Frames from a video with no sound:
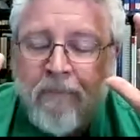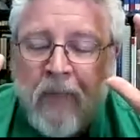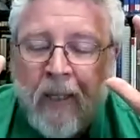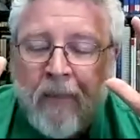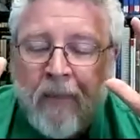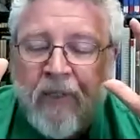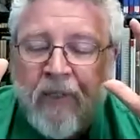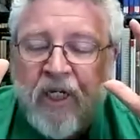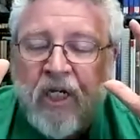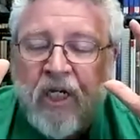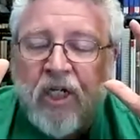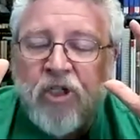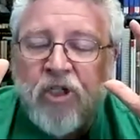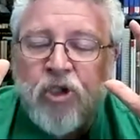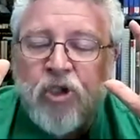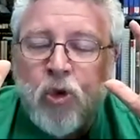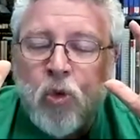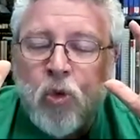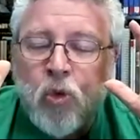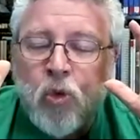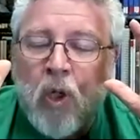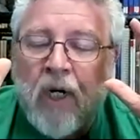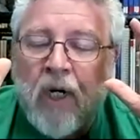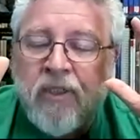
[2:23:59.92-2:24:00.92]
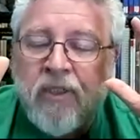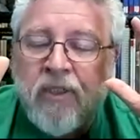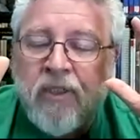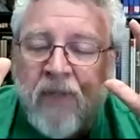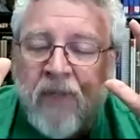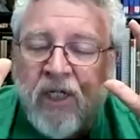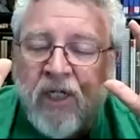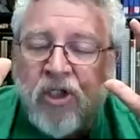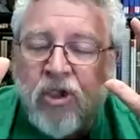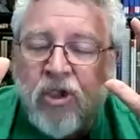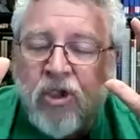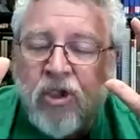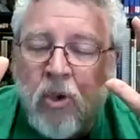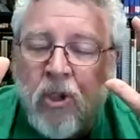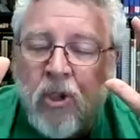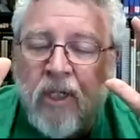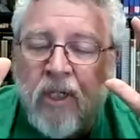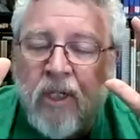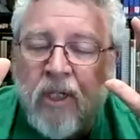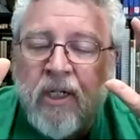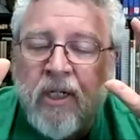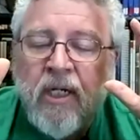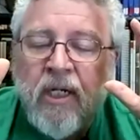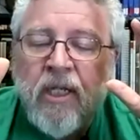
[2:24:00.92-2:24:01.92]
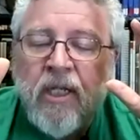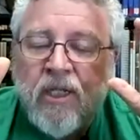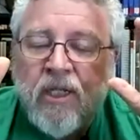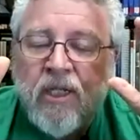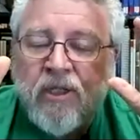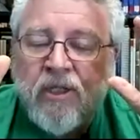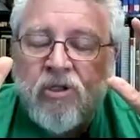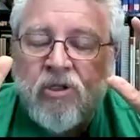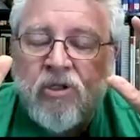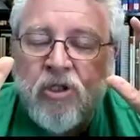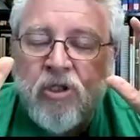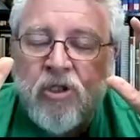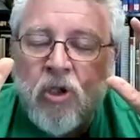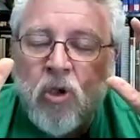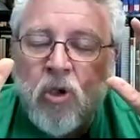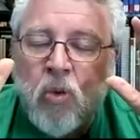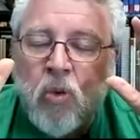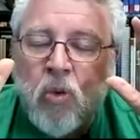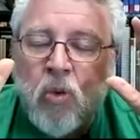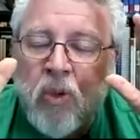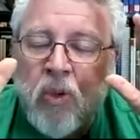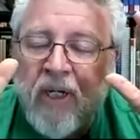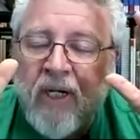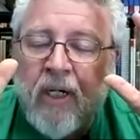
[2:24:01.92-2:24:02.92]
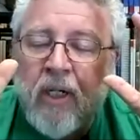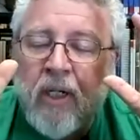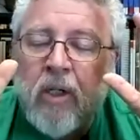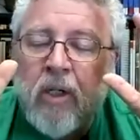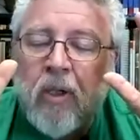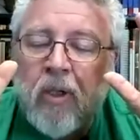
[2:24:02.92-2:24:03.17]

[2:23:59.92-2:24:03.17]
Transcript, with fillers: because you want to make sure that there's no wear